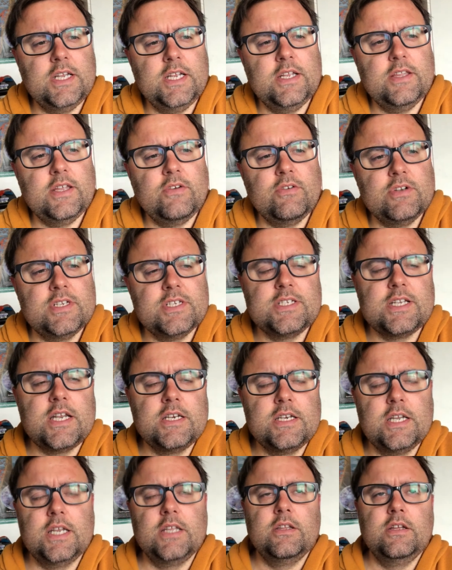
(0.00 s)
they, they're
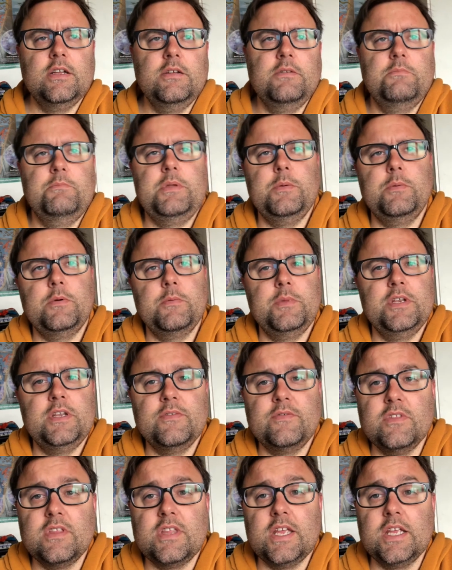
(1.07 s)
understanding that people can be
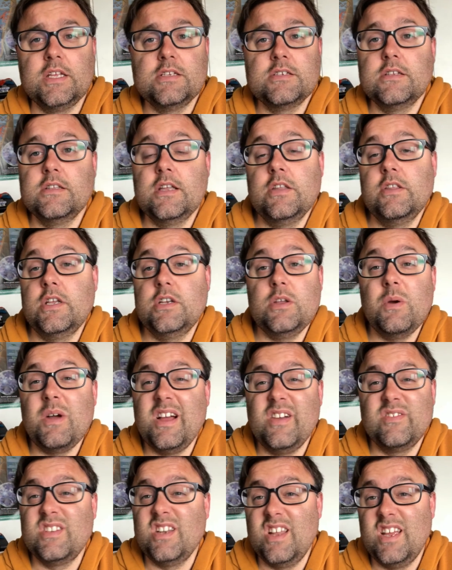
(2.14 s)
different things and that they don't
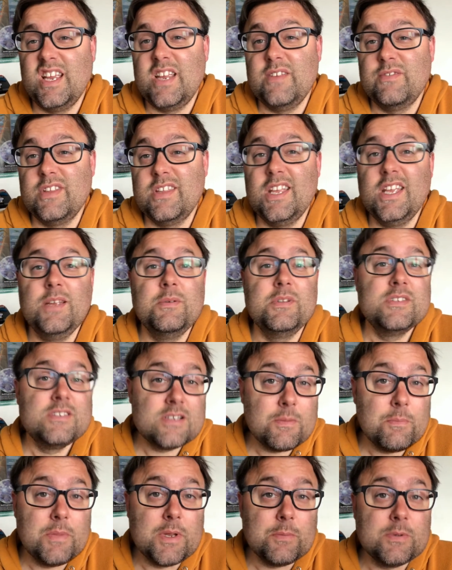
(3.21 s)
have to like everything, and
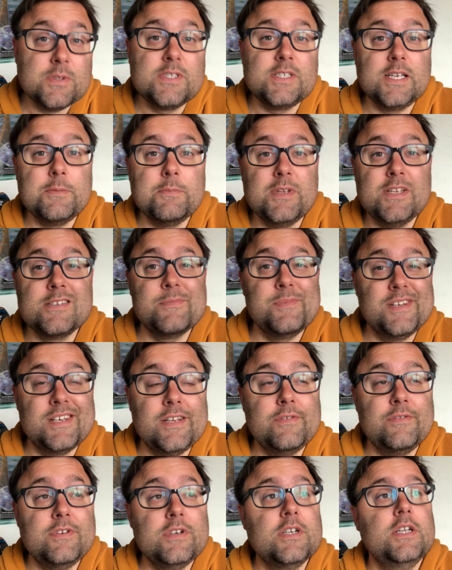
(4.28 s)
some people see me as a bit
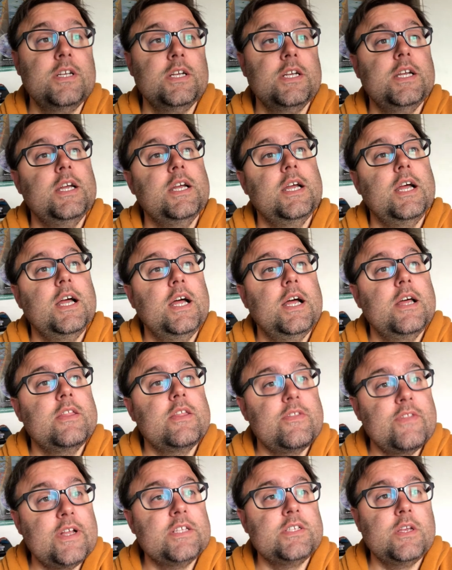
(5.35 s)
different,
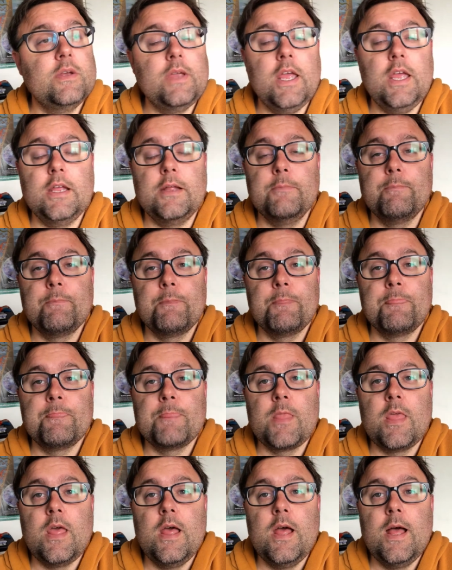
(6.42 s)
then that's okay.
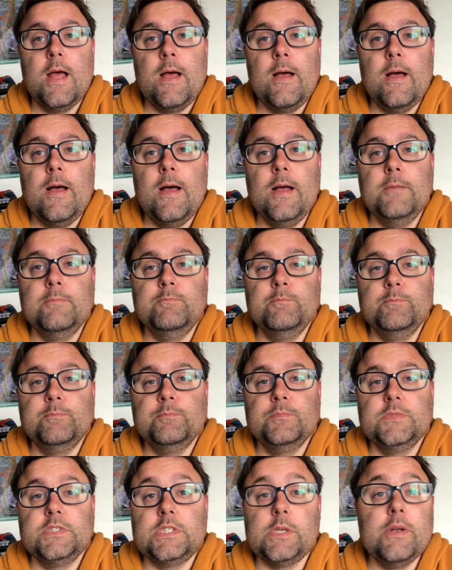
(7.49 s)
Um,
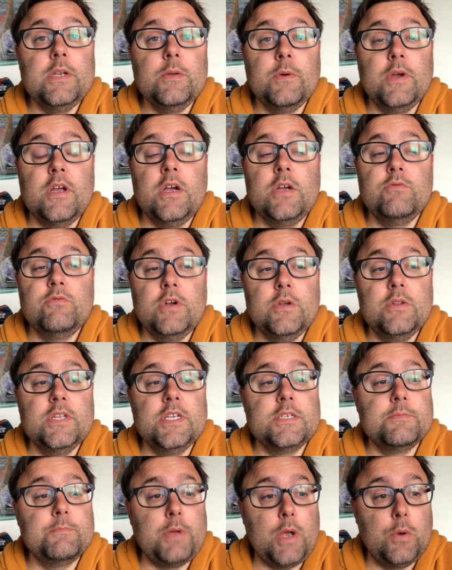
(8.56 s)
so anyway, I wrote
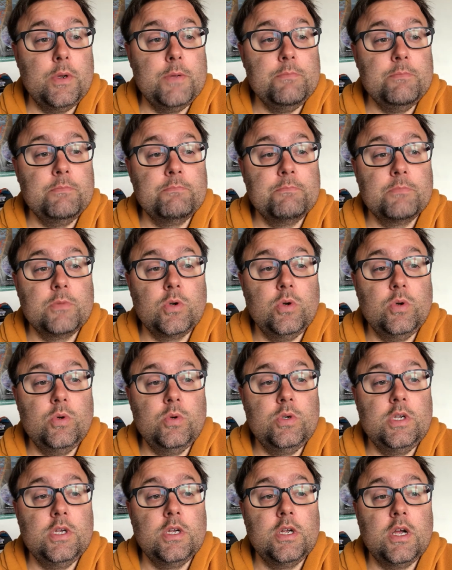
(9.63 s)
this poem
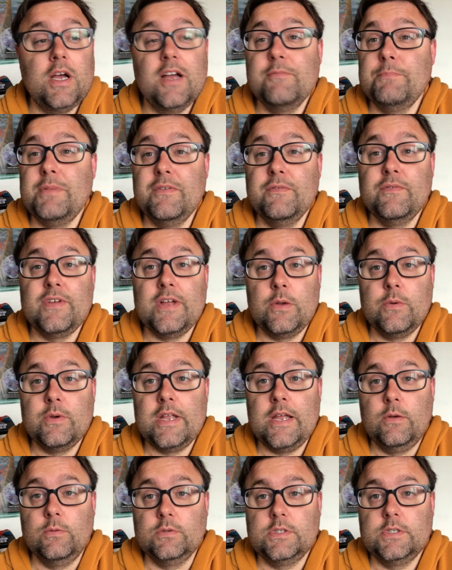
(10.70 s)
called I've Been
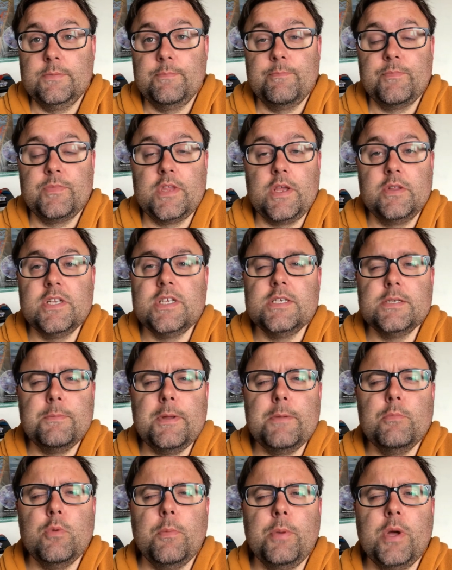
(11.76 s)
Found Out. Now this is a
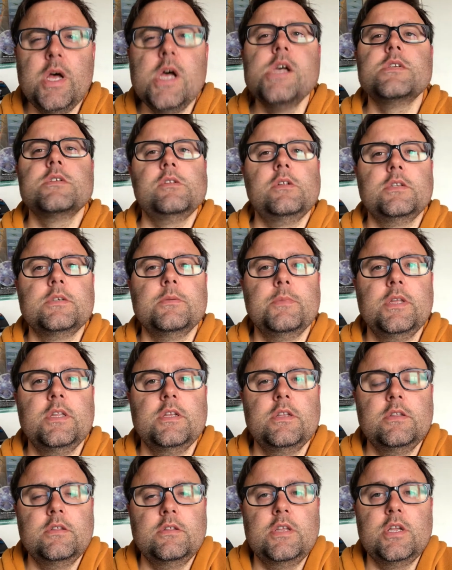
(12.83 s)
bit more personal to me
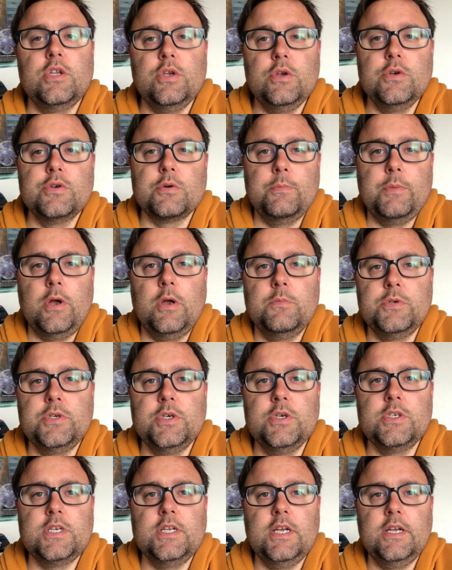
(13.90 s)
than, than usual poems.
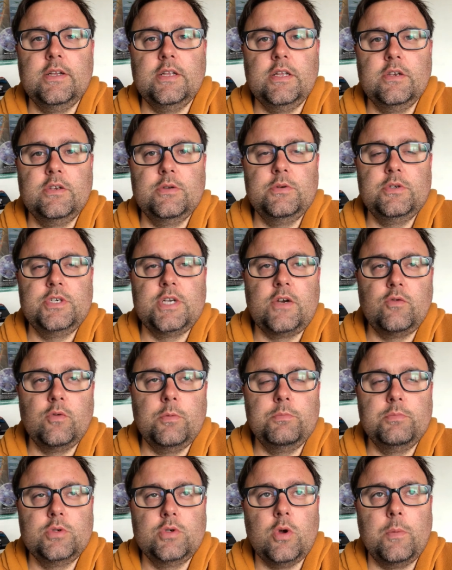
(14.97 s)
Usually I do a
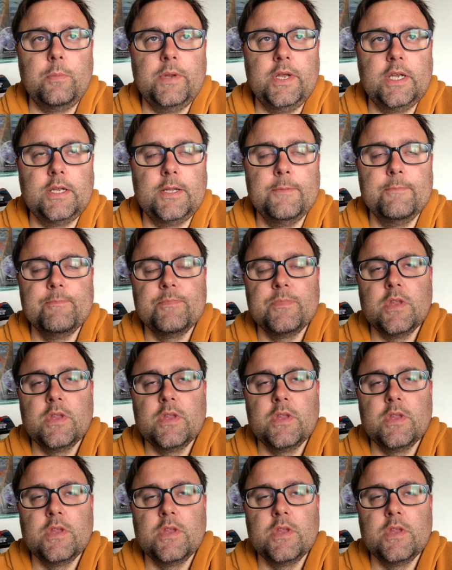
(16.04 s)
general topic,